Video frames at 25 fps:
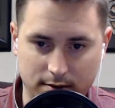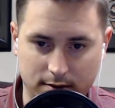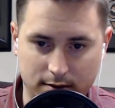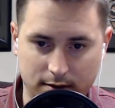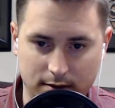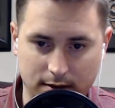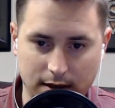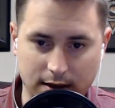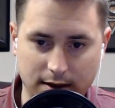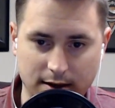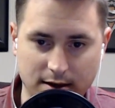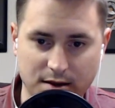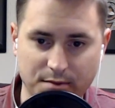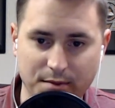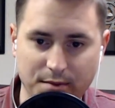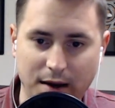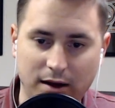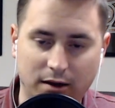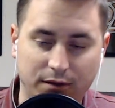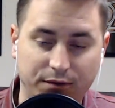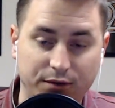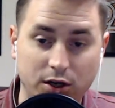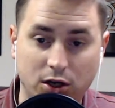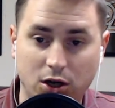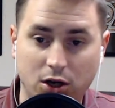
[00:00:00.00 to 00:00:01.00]
It doesn't
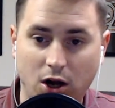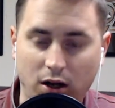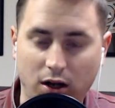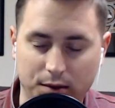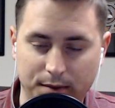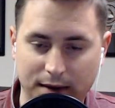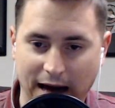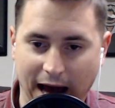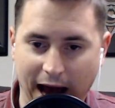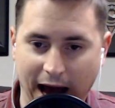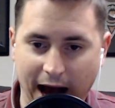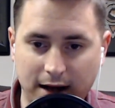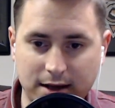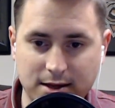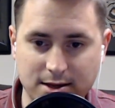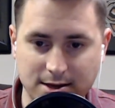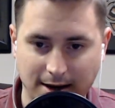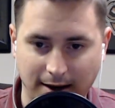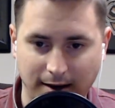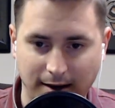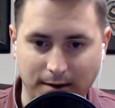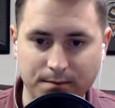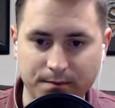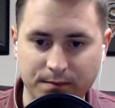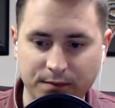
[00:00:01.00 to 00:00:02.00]
matter if you call them an
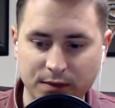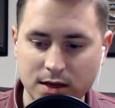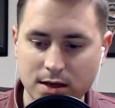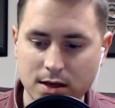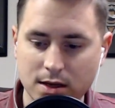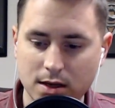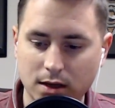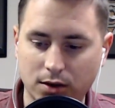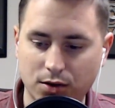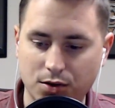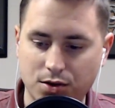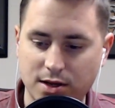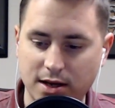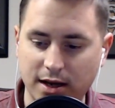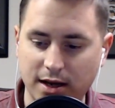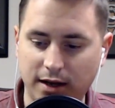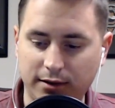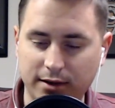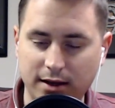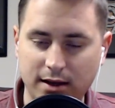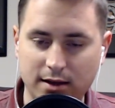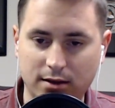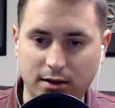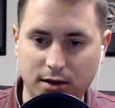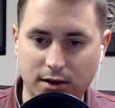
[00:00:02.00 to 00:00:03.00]
axiom. There
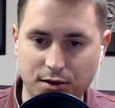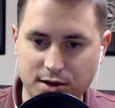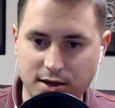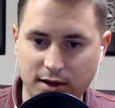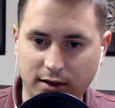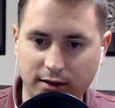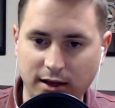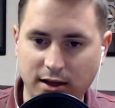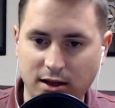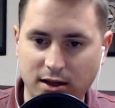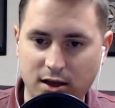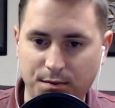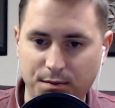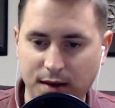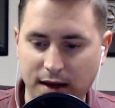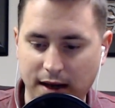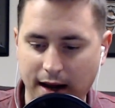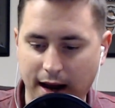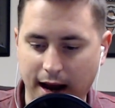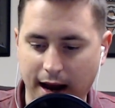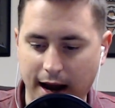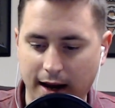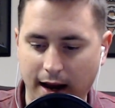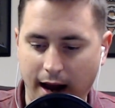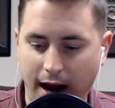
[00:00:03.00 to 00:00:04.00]
still there still needs to
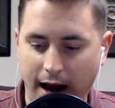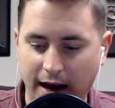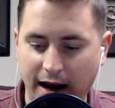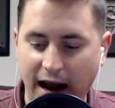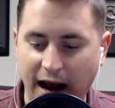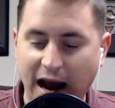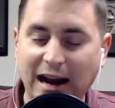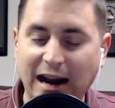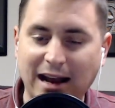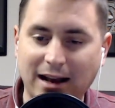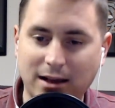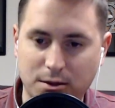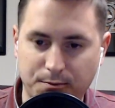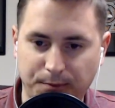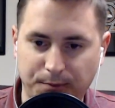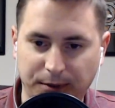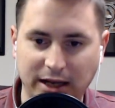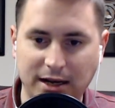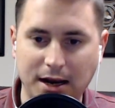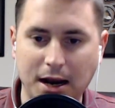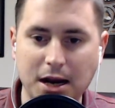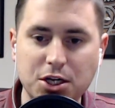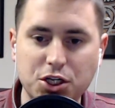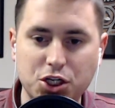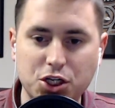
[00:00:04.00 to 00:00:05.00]
be a, an
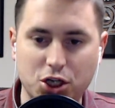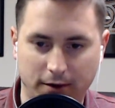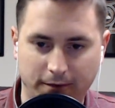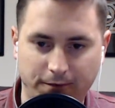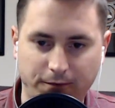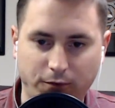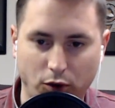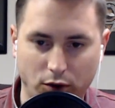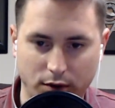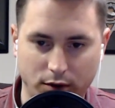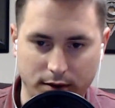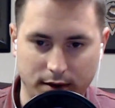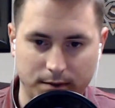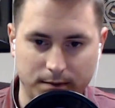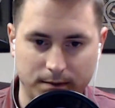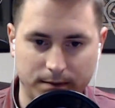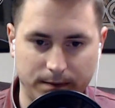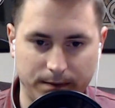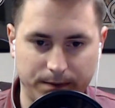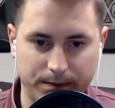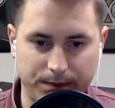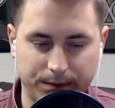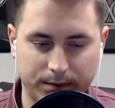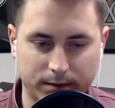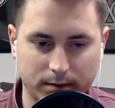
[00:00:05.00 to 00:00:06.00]
explanation for them.
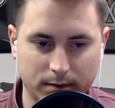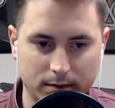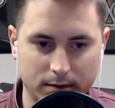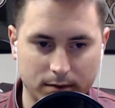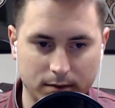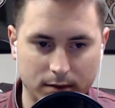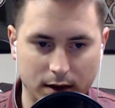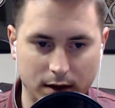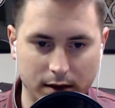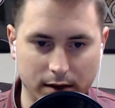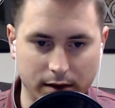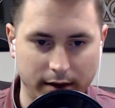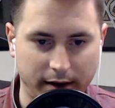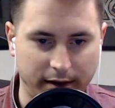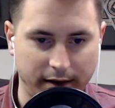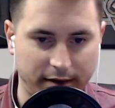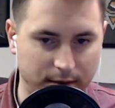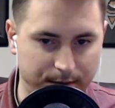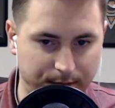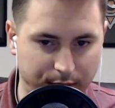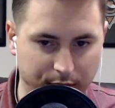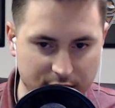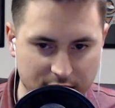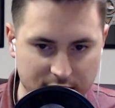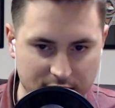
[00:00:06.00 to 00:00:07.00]
You know,
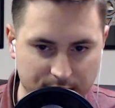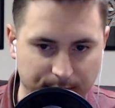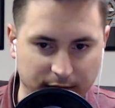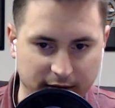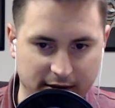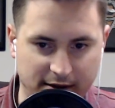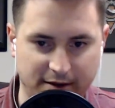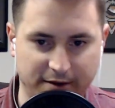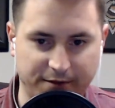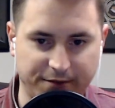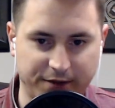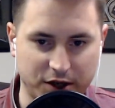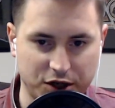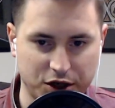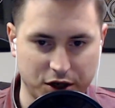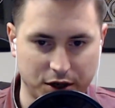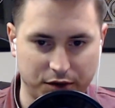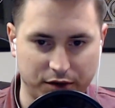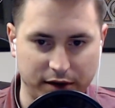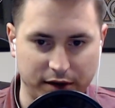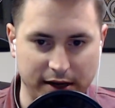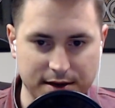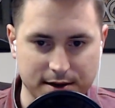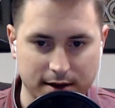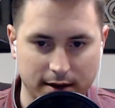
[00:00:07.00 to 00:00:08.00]
the principle of sufficient
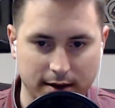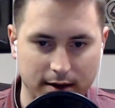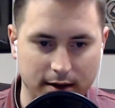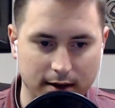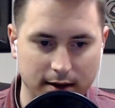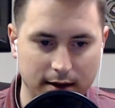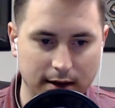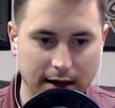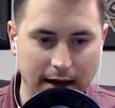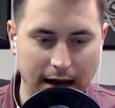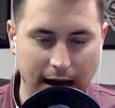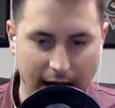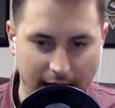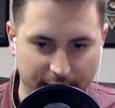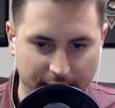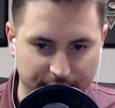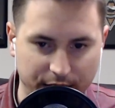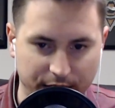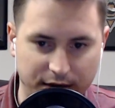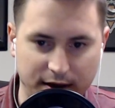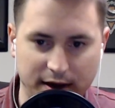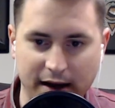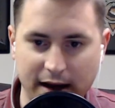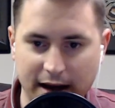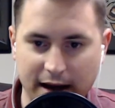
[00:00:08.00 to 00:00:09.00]
reason.
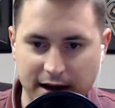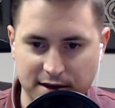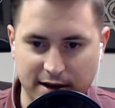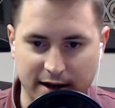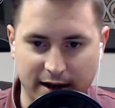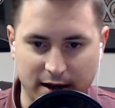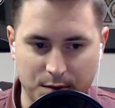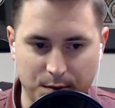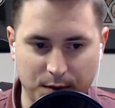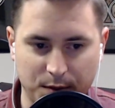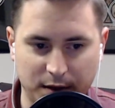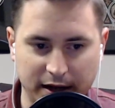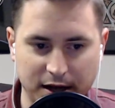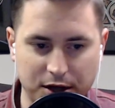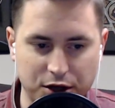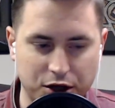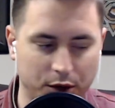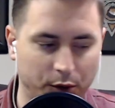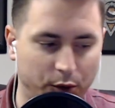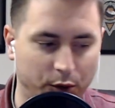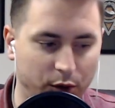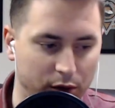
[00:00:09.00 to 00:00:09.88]
Everything has an explanation.